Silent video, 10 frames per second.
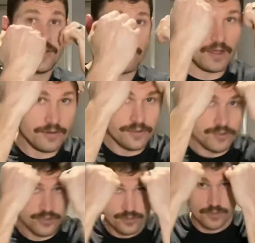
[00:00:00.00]
Why don't you
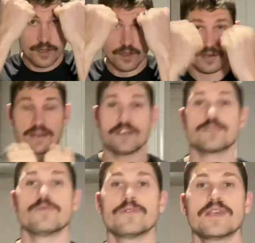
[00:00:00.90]
just do a guard like
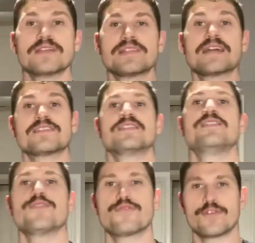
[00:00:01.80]
this? Well, yes, that's a
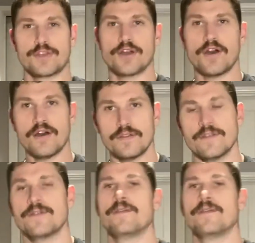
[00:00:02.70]
different guard.